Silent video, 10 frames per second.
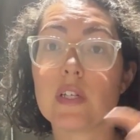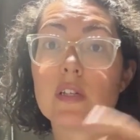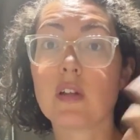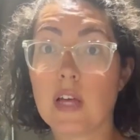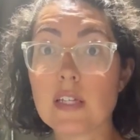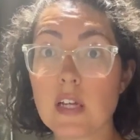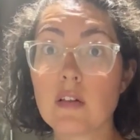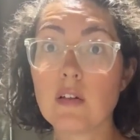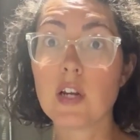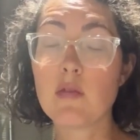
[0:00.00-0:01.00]
And so that's
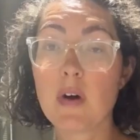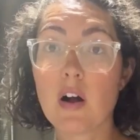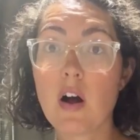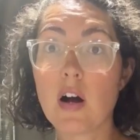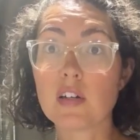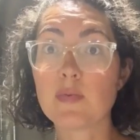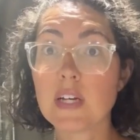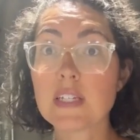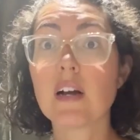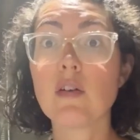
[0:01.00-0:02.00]
included in my cost
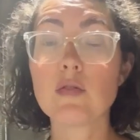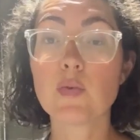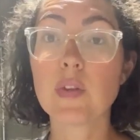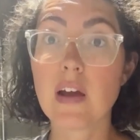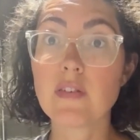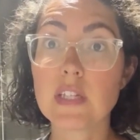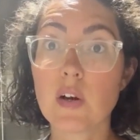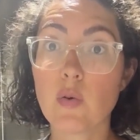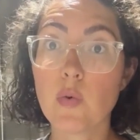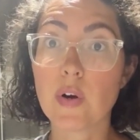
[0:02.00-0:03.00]
because that goes with every
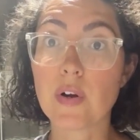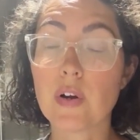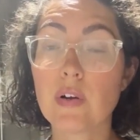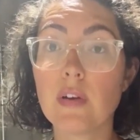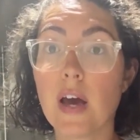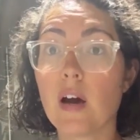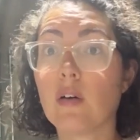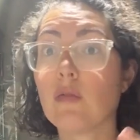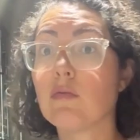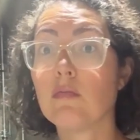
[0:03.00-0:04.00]
single order.
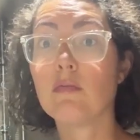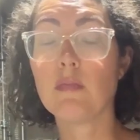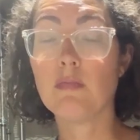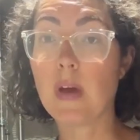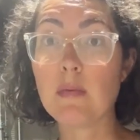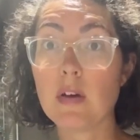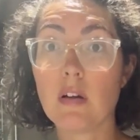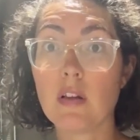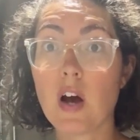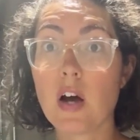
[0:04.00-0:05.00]
Now, maybe it
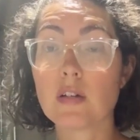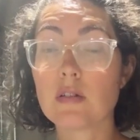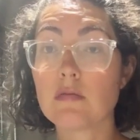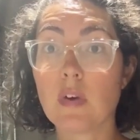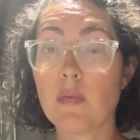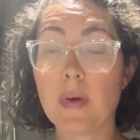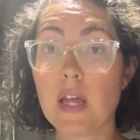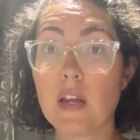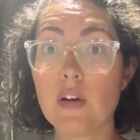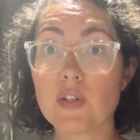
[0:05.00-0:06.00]
only costs a
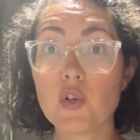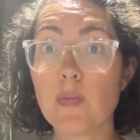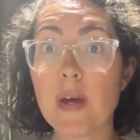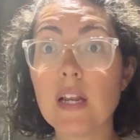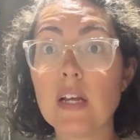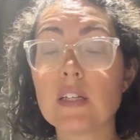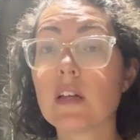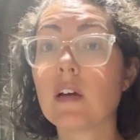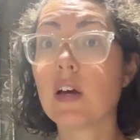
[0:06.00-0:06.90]
penny or 2 pennies.